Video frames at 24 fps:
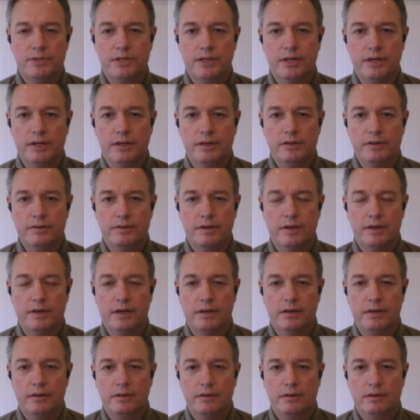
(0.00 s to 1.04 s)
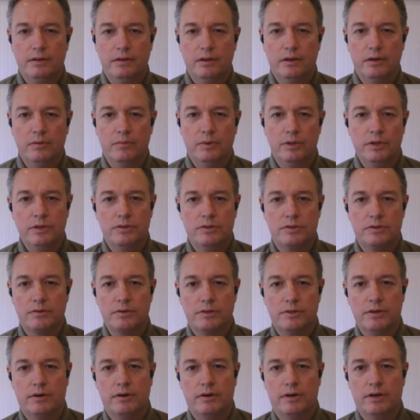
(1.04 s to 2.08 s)
comes in is that, when you
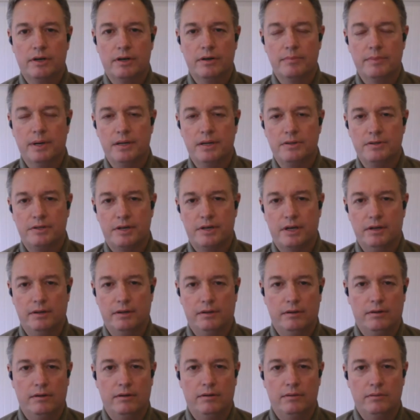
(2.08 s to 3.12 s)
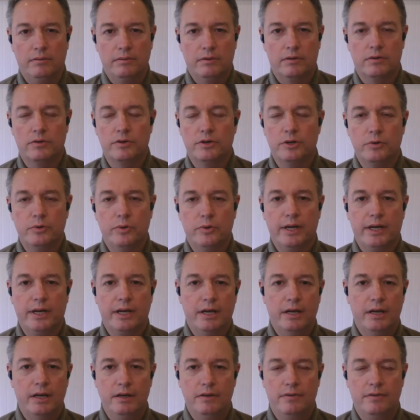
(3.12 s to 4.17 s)
start talking about state law or
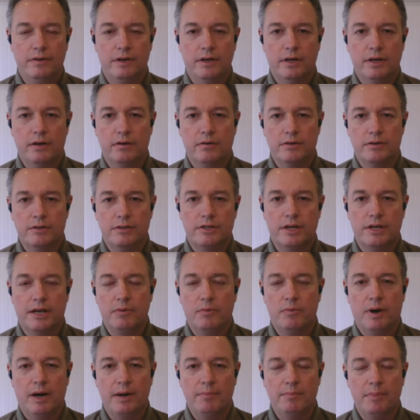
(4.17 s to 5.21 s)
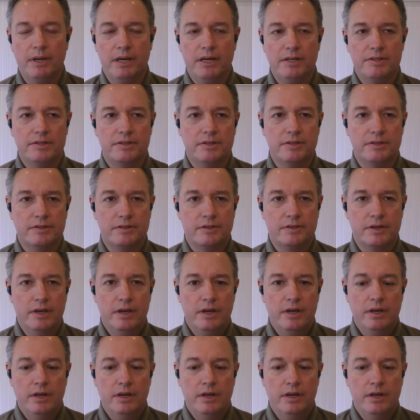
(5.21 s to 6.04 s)
doing anything on a statewide basis,